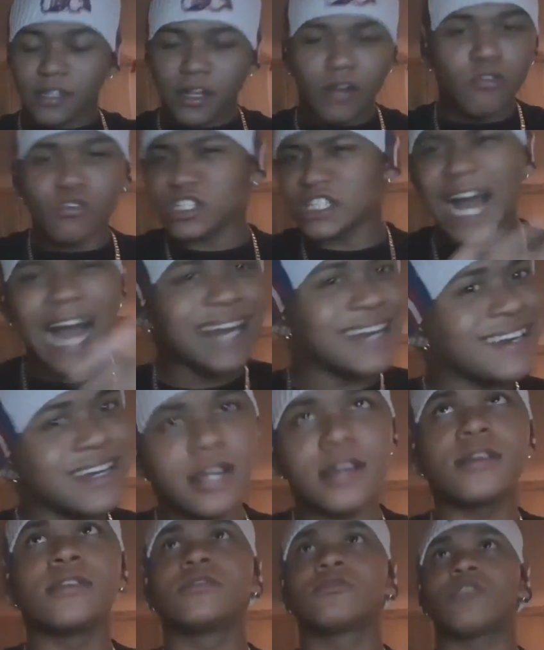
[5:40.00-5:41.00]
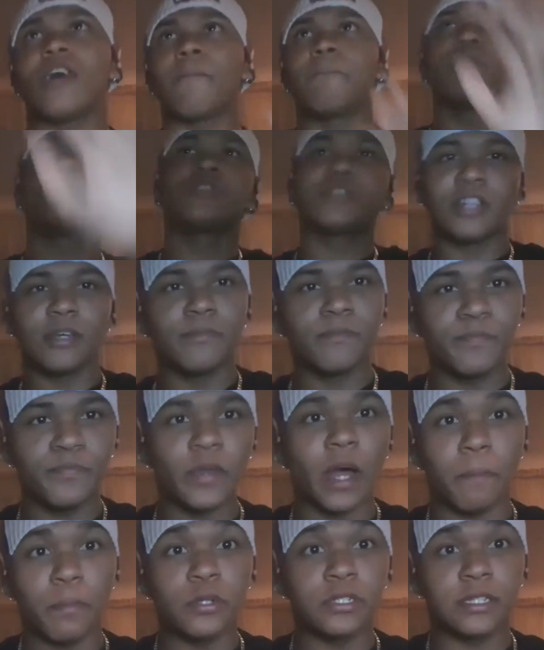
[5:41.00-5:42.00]
no, it's not in there. So I pushed him,
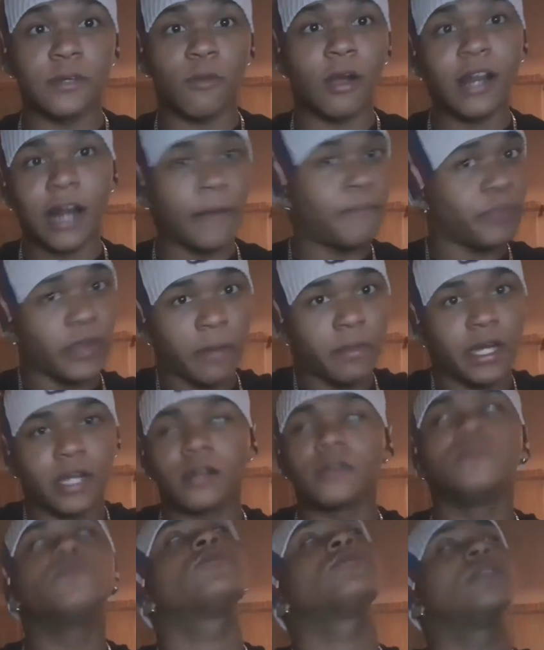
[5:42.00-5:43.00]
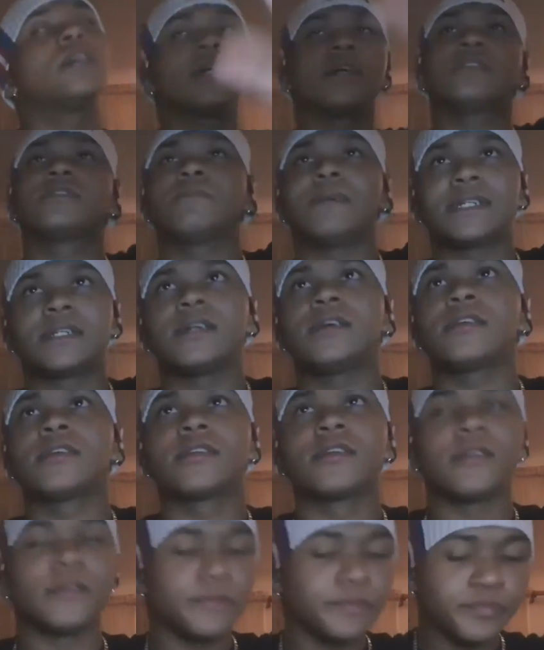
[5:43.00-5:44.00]
right? I'm like, nigga, it's my
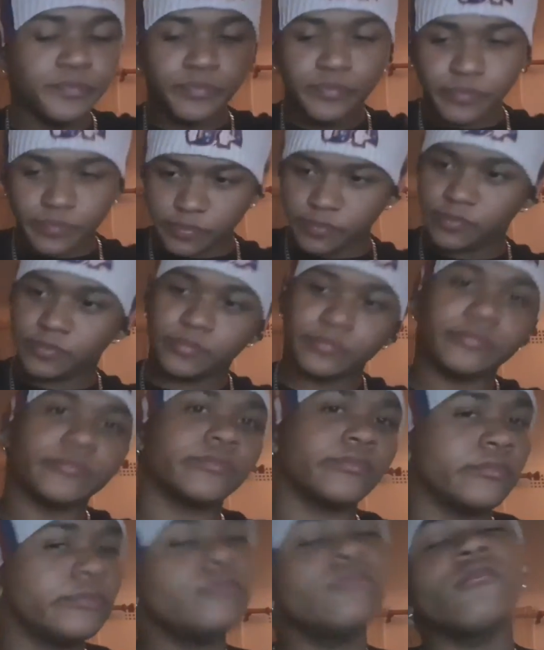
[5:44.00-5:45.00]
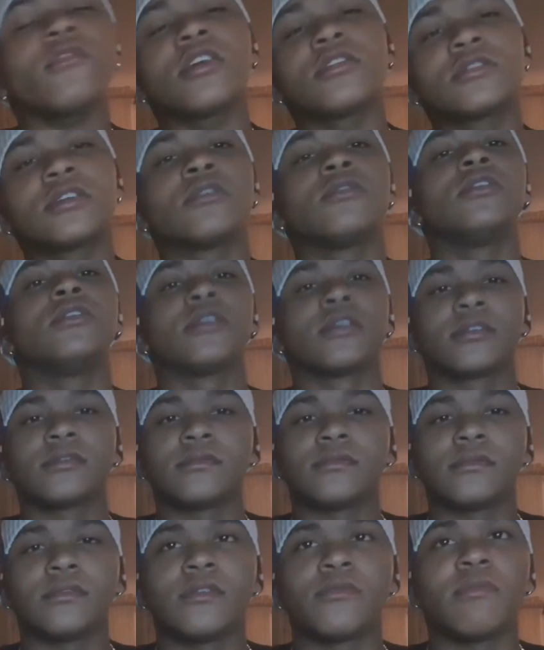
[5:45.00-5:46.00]
turn. So look,
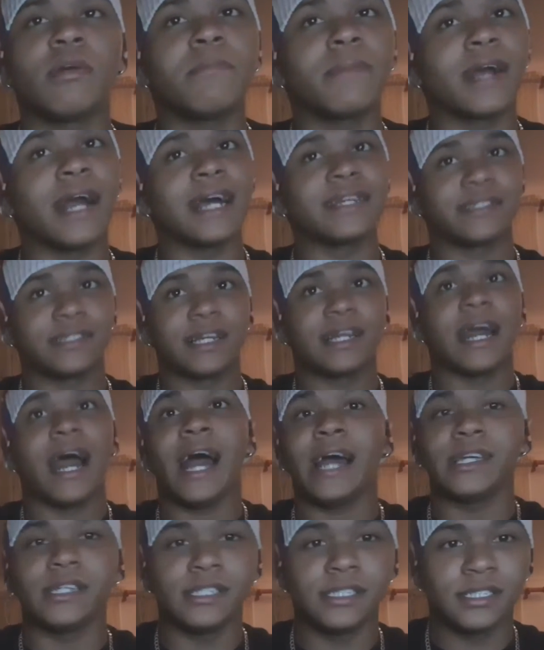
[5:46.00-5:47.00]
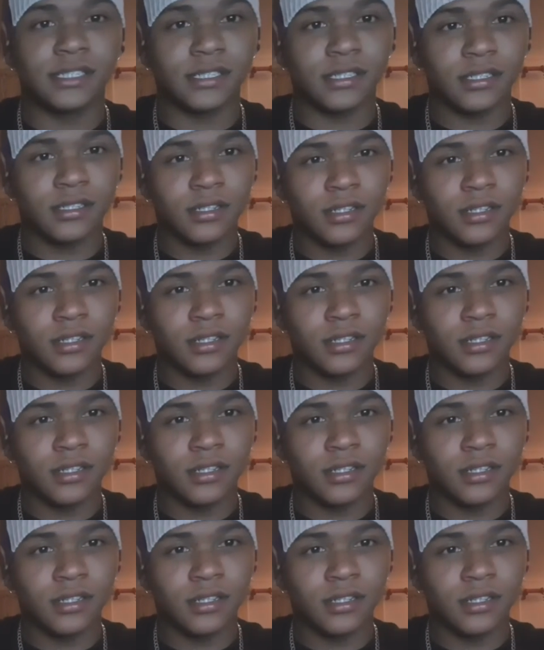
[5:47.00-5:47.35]
remember guys, the guy is.